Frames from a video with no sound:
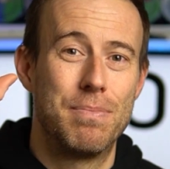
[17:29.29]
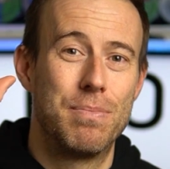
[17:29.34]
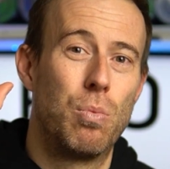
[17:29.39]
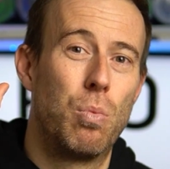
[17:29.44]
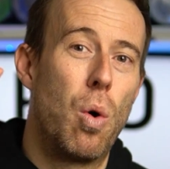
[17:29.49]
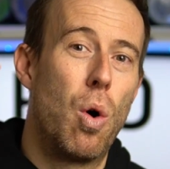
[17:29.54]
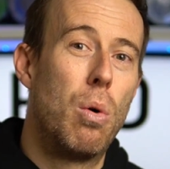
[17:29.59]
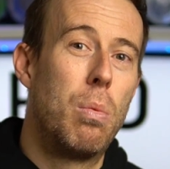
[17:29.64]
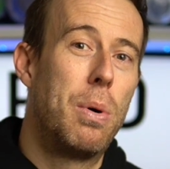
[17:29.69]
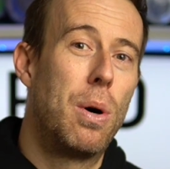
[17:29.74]

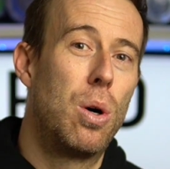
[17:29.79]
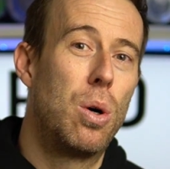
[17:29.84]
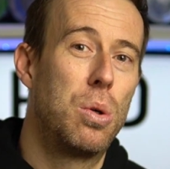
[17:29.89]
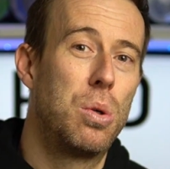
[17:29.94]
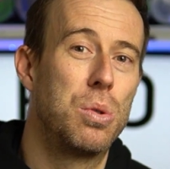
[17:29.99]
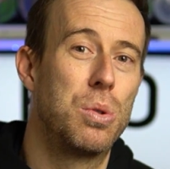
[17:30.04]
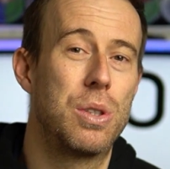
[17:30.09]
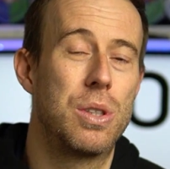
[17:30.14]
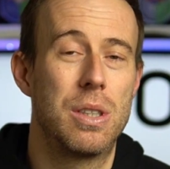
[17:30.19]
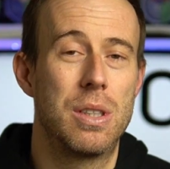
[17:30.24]
wall
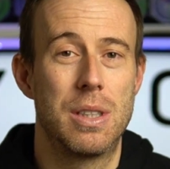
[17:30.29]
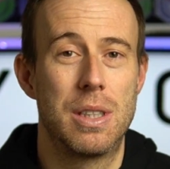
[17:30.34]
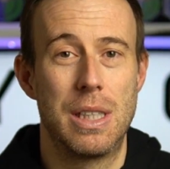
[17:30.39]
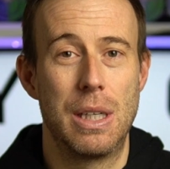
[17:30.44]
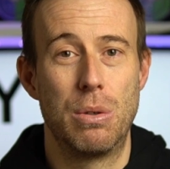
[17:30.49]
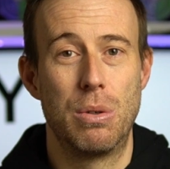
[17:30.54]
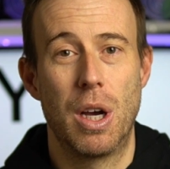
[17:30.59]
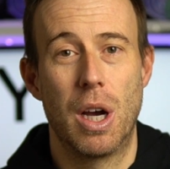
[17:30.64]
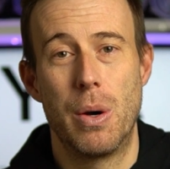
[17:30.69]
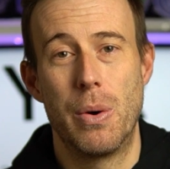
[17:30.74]
balls
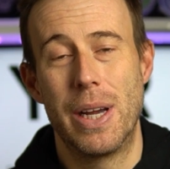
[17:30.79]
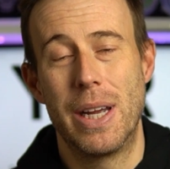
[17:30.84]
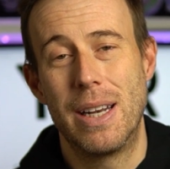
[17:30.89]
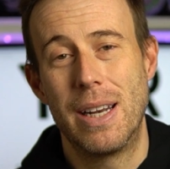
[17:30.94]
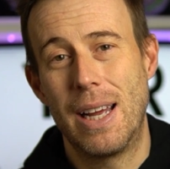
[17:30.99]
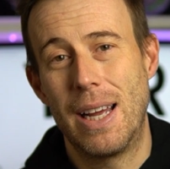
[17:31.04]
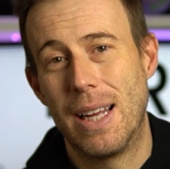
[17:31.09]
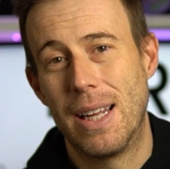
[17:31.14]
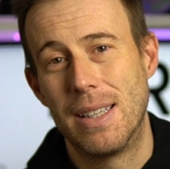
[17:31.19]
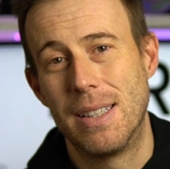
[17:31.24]
still going
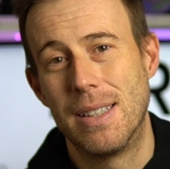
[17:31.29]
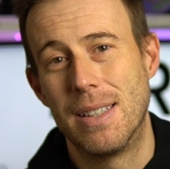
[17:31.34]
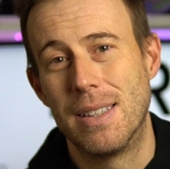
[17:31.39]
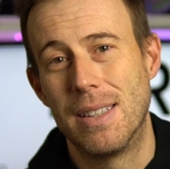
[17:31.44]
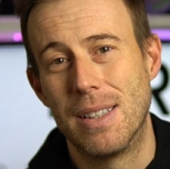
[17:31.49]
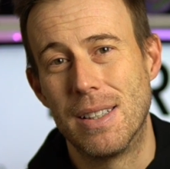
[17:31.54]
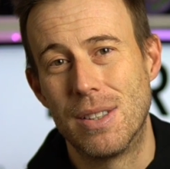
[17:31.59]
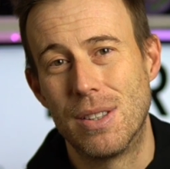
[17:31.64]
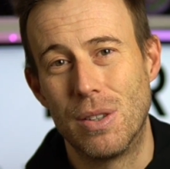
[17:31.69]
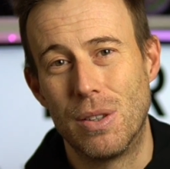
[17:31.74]
and
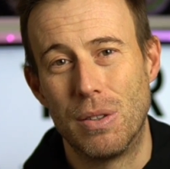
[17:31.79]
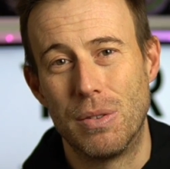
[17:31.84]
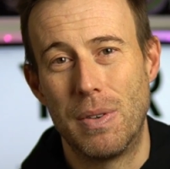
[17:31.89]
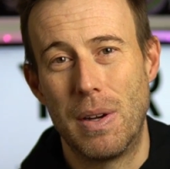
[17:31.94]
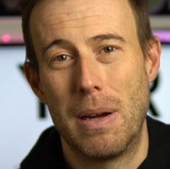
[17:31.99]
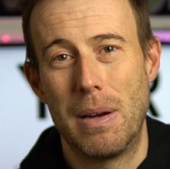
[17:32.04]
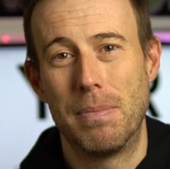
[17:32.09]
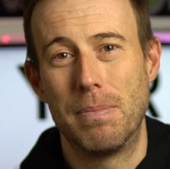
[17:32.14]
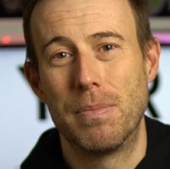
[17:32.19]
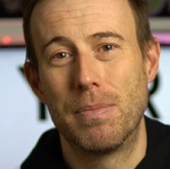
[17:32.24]
the sort
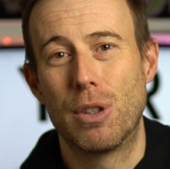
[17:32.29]
of